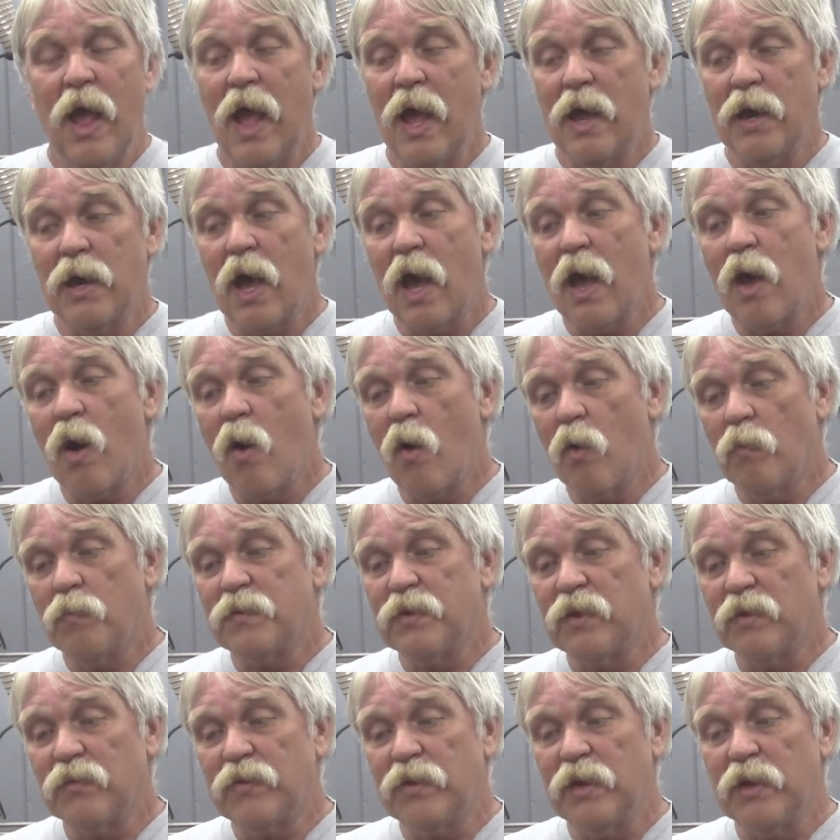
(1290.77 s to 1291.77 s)
and I hope
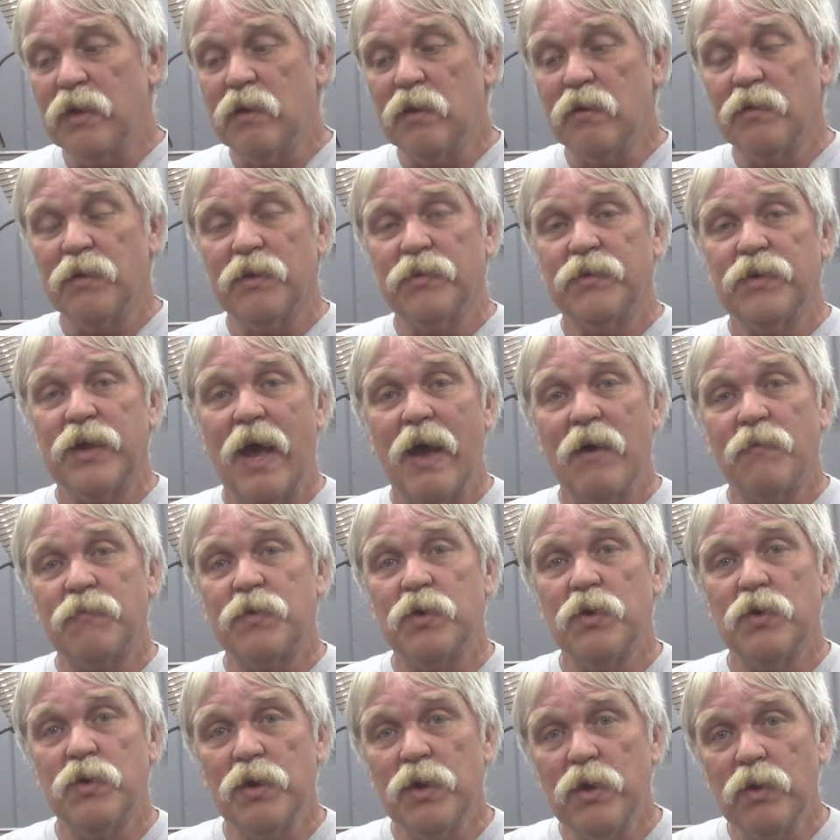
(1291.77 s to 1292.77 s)
to see you this
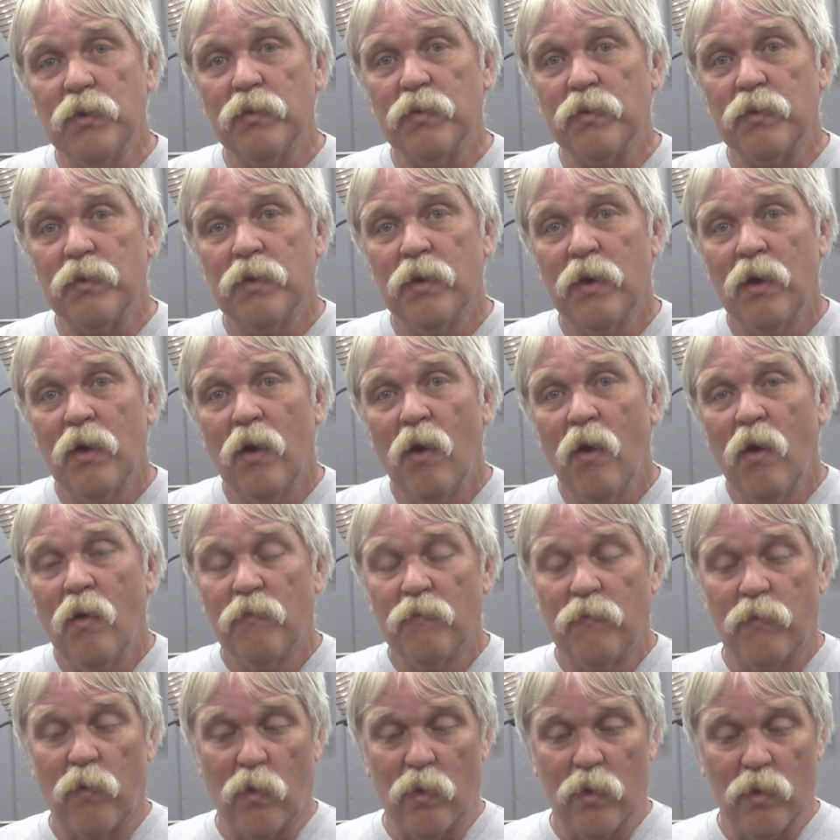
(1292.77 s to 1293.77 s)
afternoon
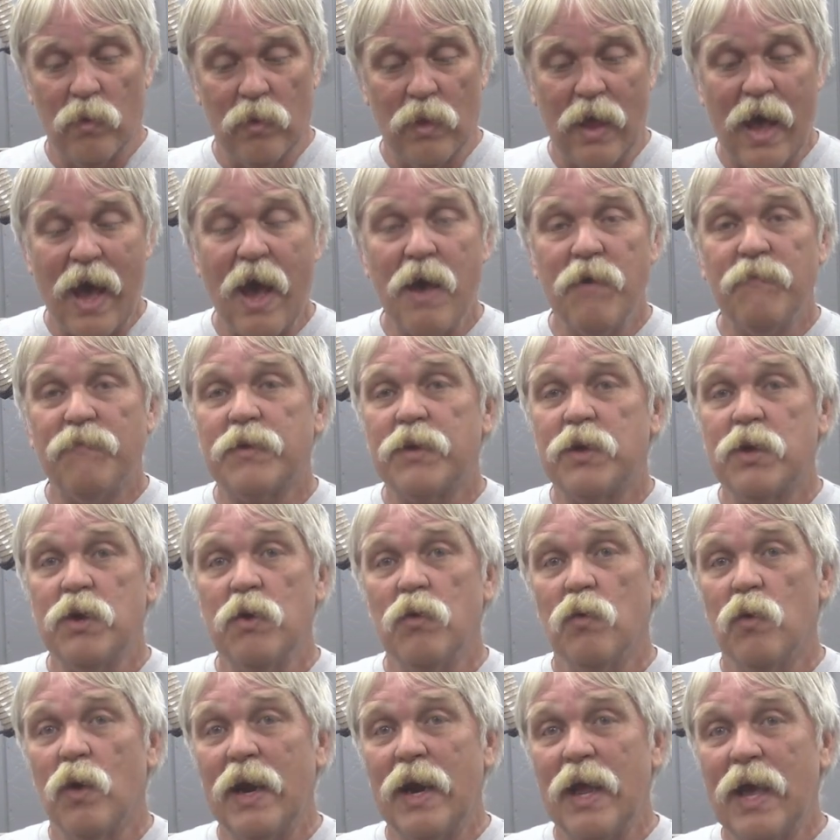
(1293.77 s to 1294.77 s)
for a live
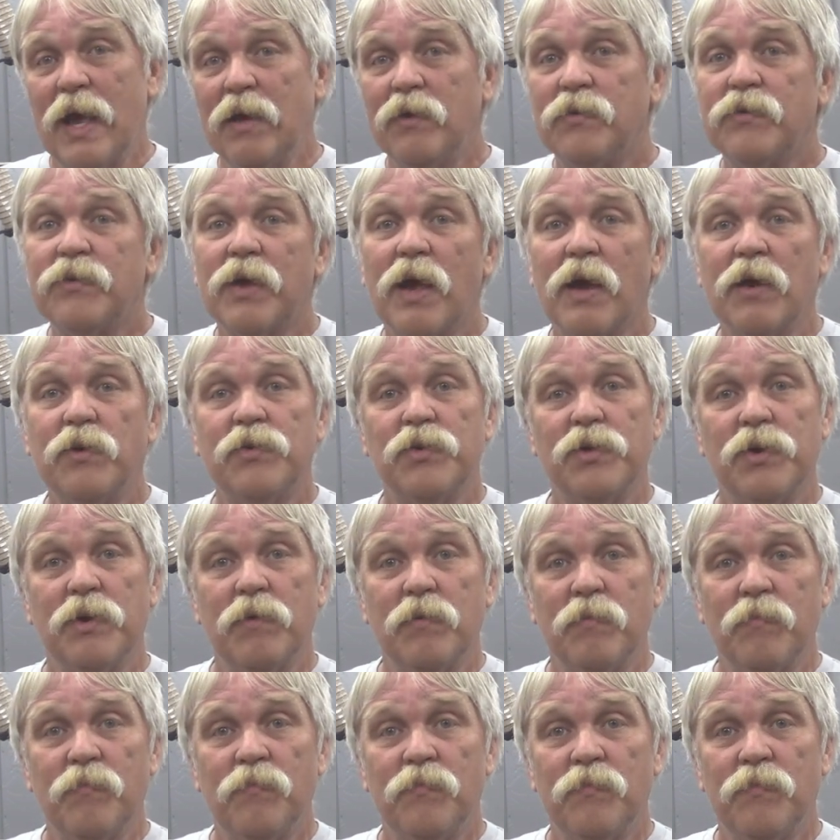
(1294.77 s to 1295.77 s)
Q&A
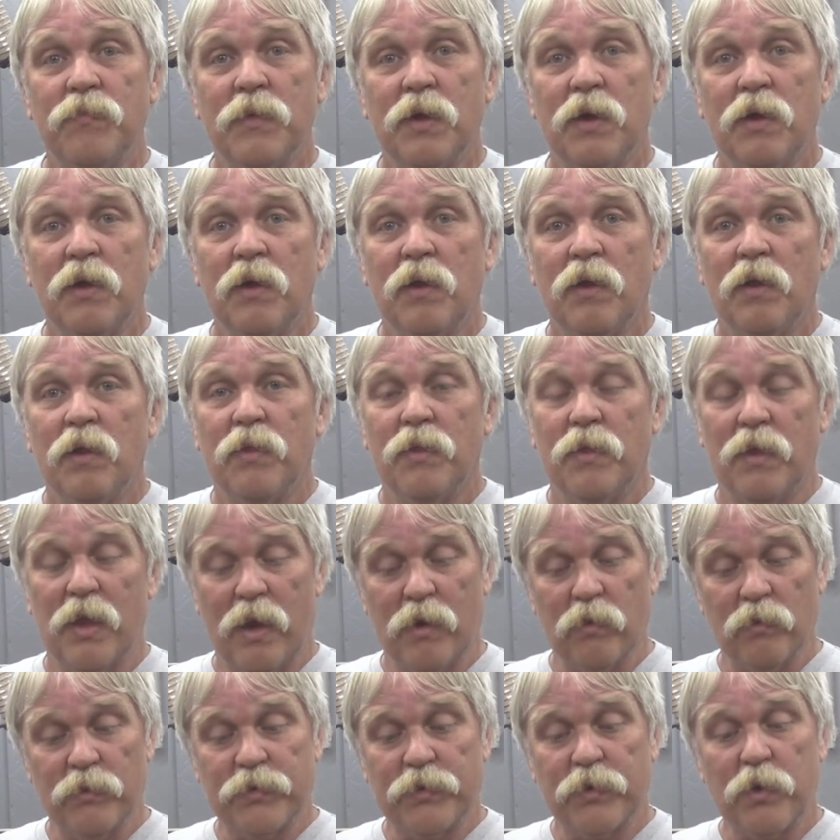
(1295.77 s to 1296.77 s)
session
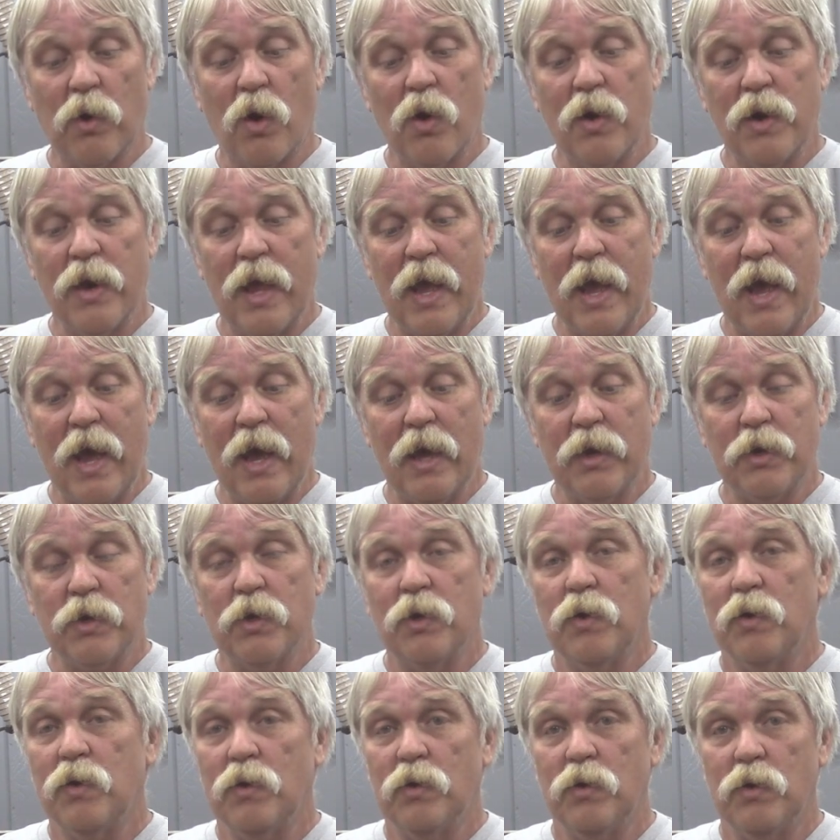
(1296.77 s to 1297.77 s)
that'll start
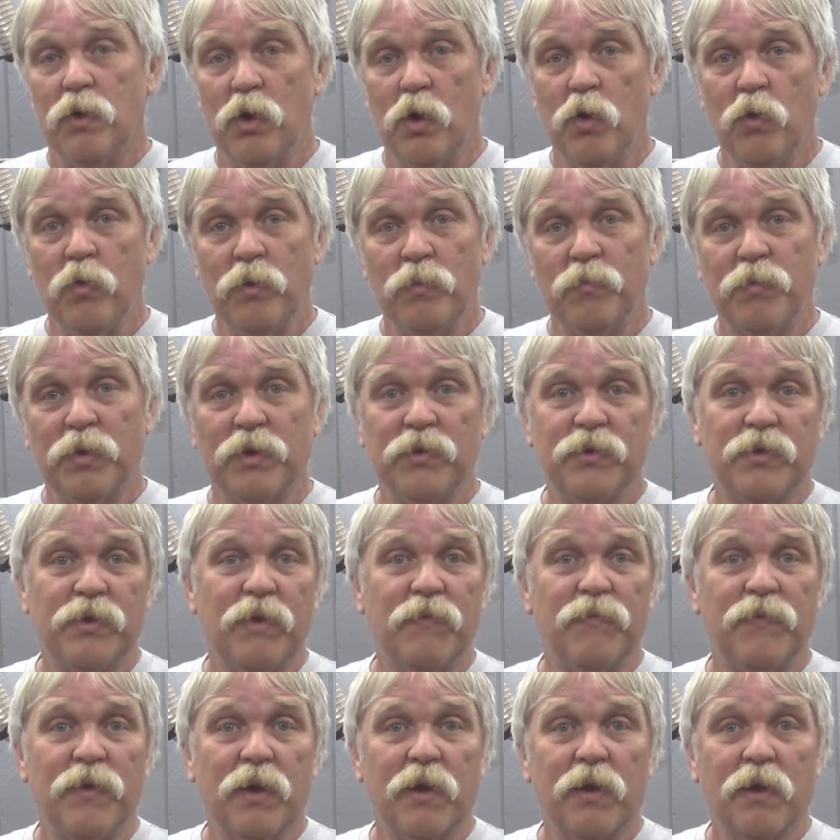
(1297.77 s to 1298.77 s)
at noon
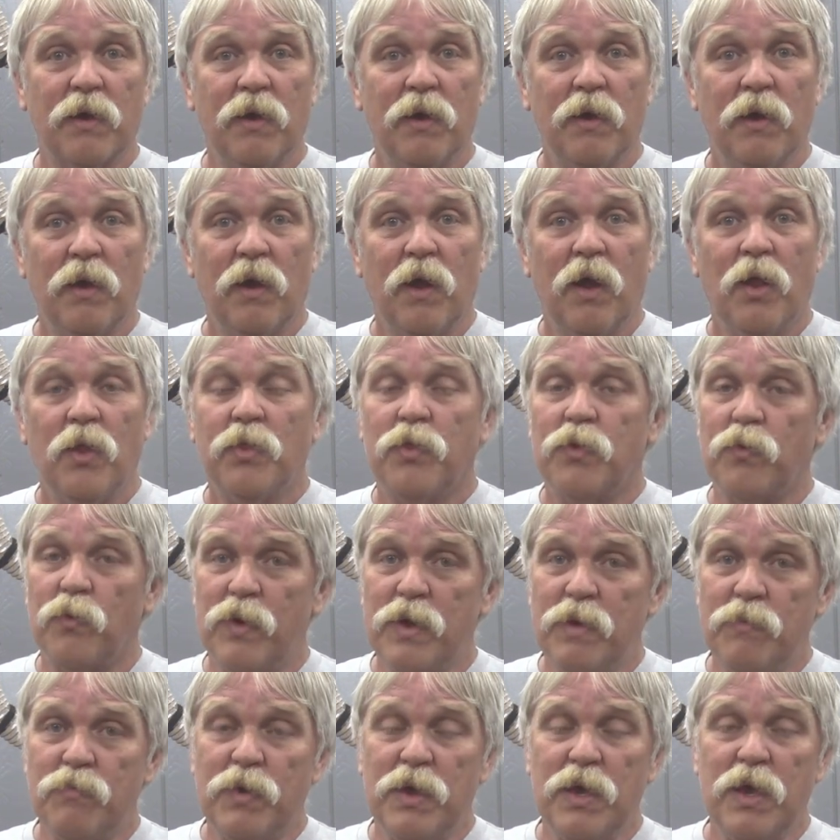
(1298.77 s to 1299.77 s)
Pacific,
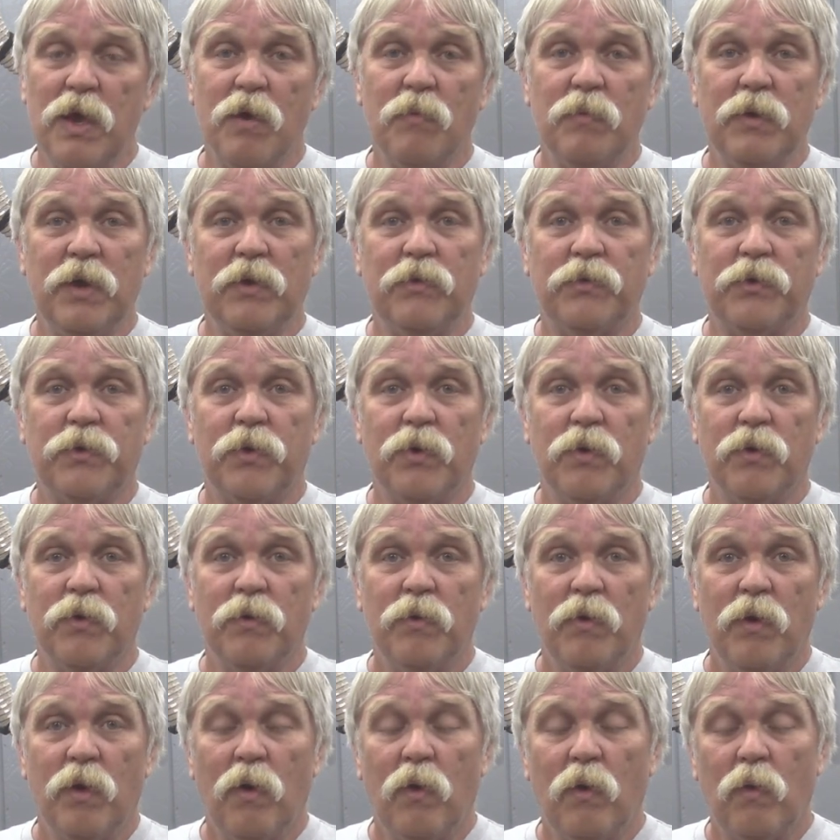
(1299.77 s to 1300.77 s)
3 p.m.
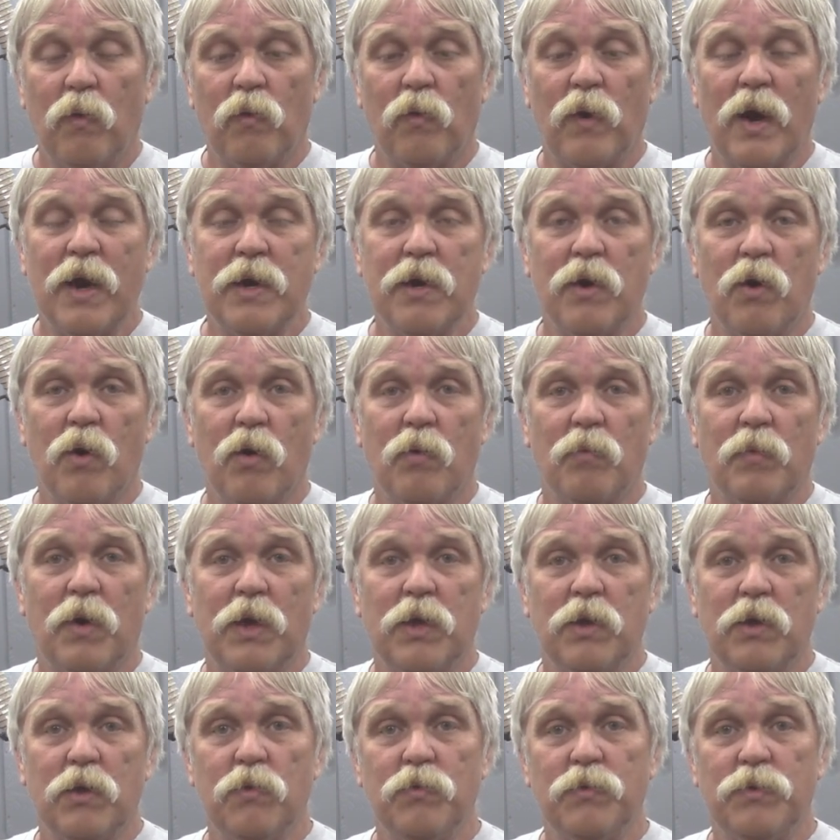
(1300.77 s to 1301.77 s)
Eastern, right here on
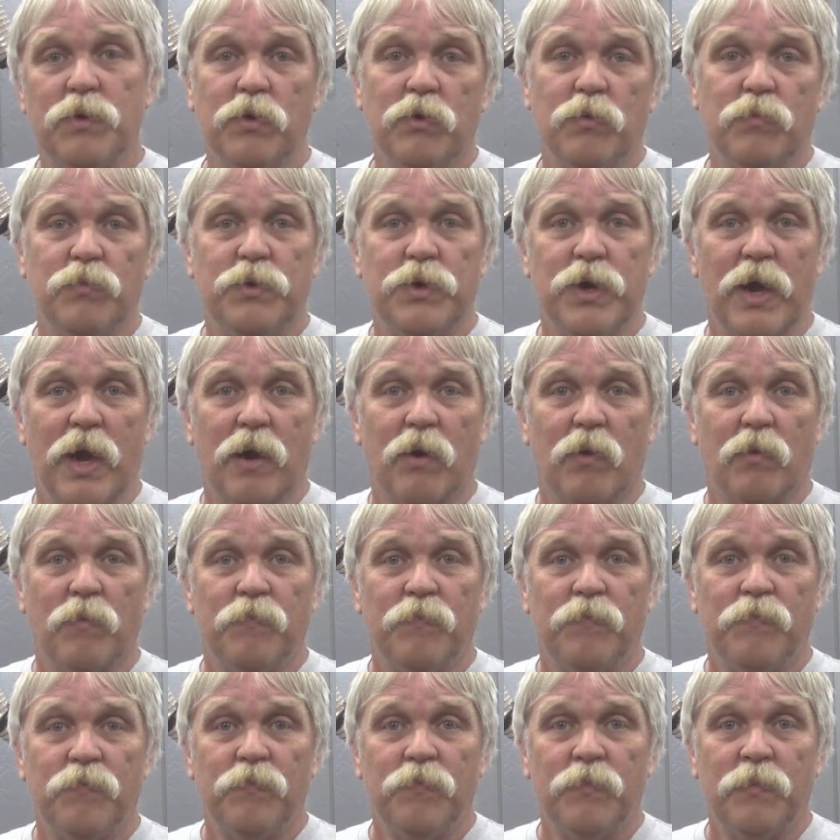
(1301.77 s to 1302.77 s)
my YouTube channel.